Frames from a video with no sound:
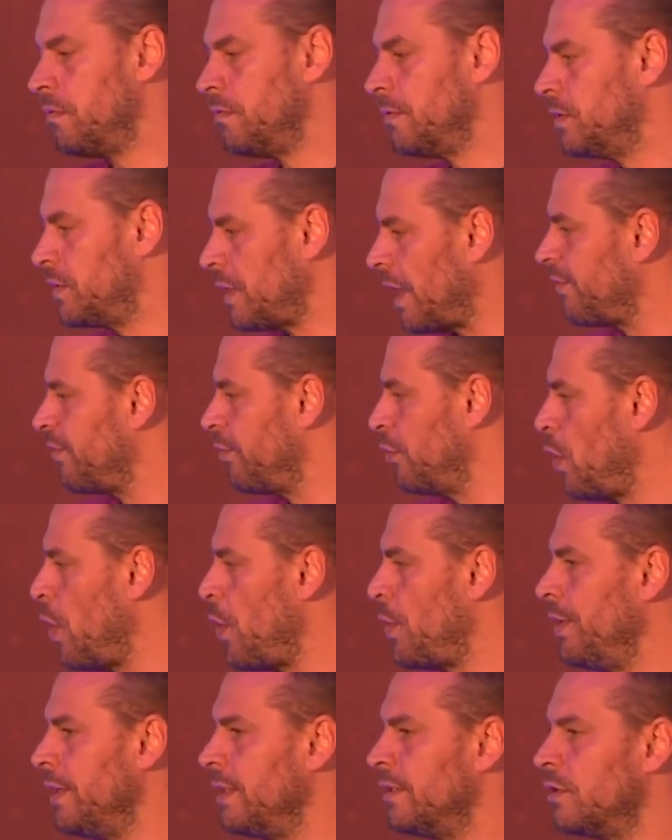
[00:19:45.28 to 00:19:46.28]
just
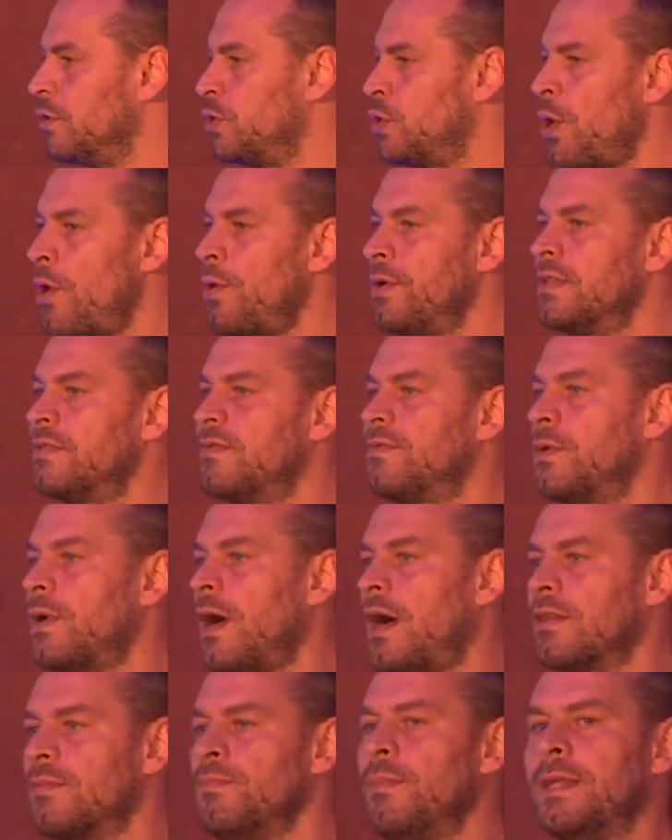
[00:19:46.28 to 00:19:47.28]
learning the current
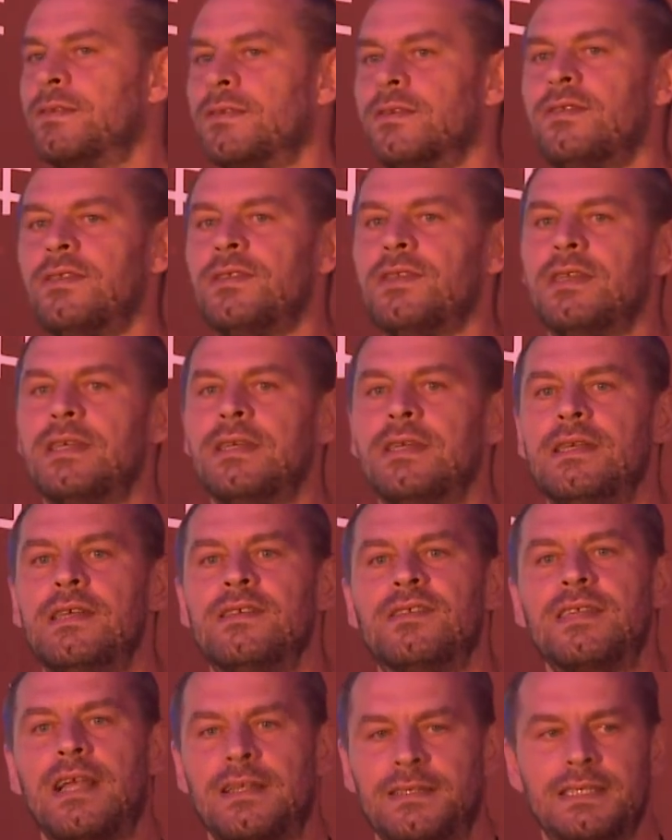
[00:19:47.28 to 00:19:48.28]
fraud methods
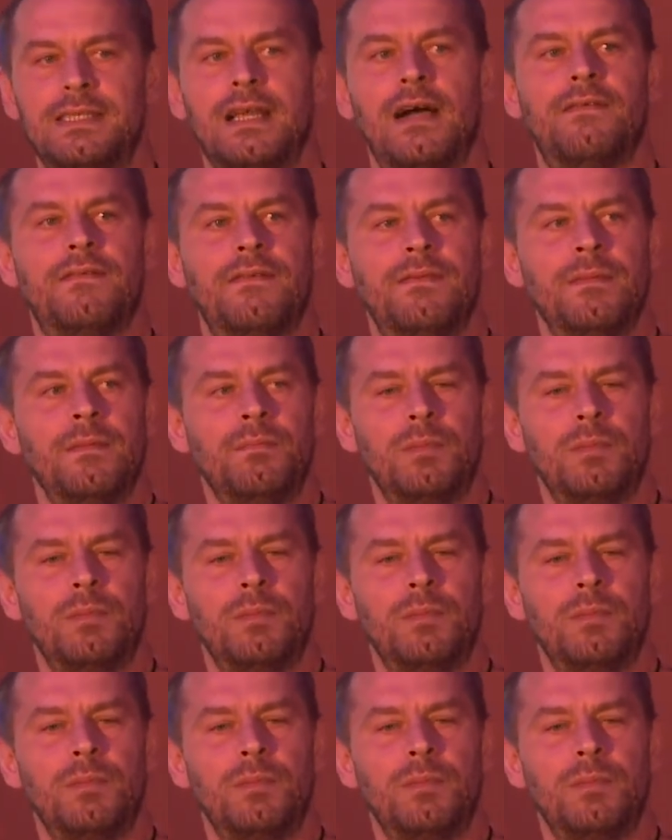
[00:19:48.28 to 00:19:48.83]
is not enough.